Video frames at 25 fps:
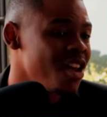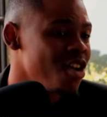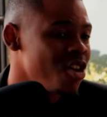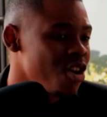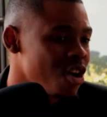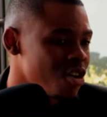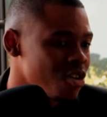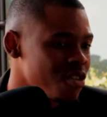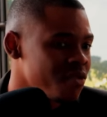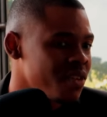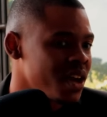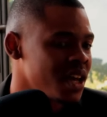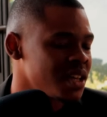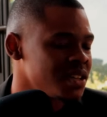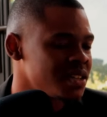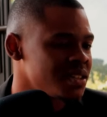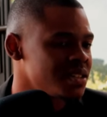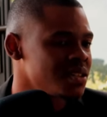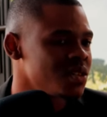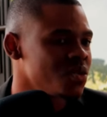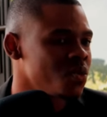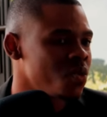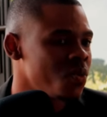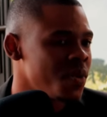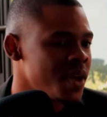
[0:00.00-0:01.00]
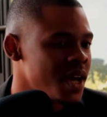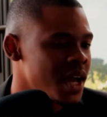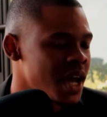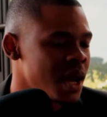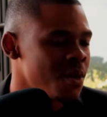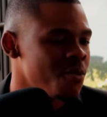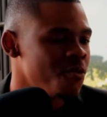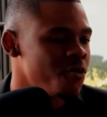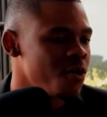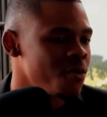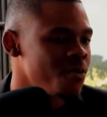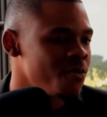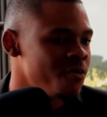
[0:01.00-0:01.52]
But a lot of us,
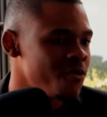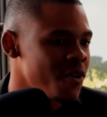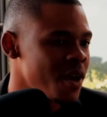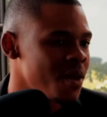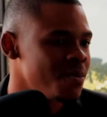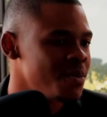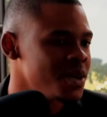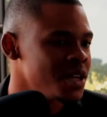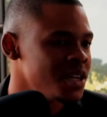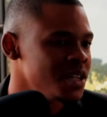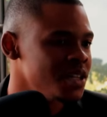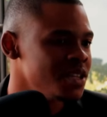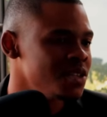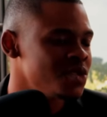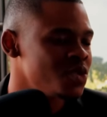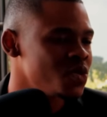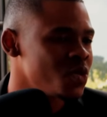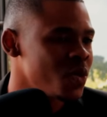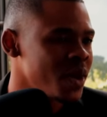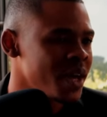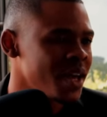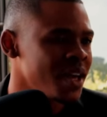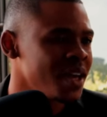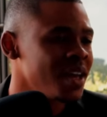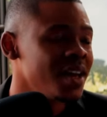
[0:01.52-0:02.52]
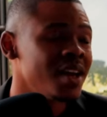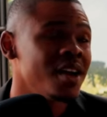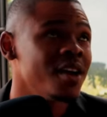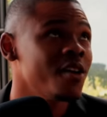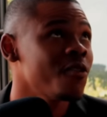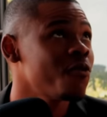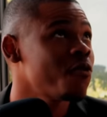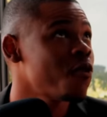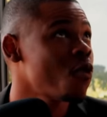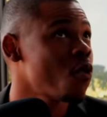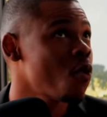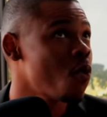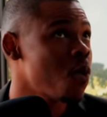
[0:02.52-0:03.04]
we come from families
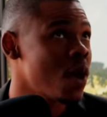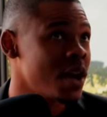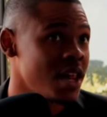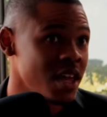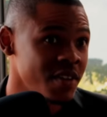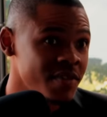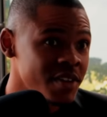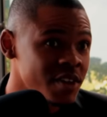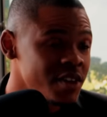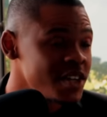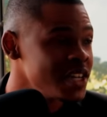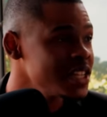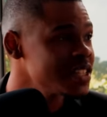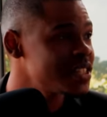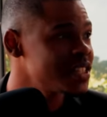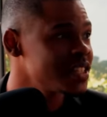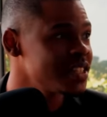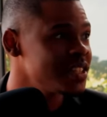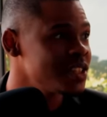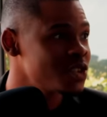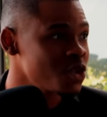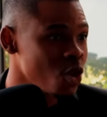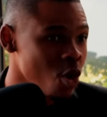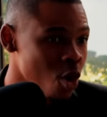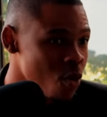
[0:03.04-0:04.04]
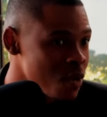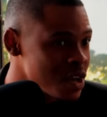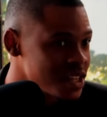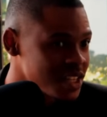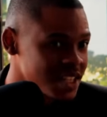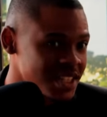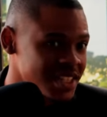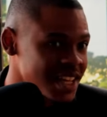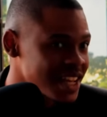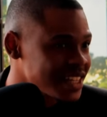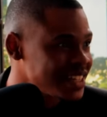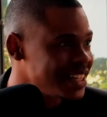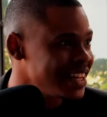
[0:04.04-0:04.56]
where, for whatever reason, it's
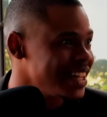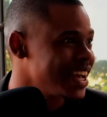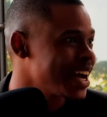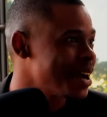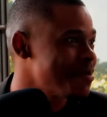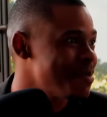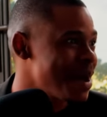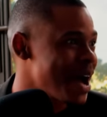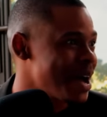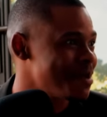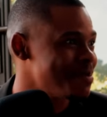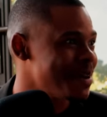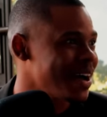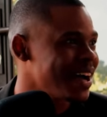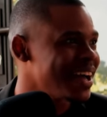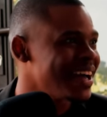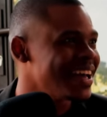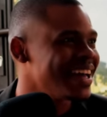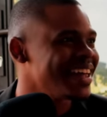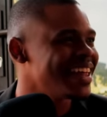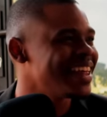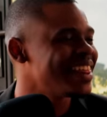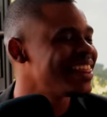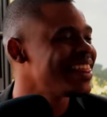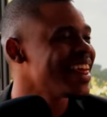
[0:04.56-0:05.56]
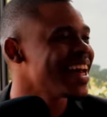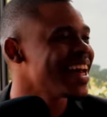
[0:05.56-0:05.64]
always a side lega baba.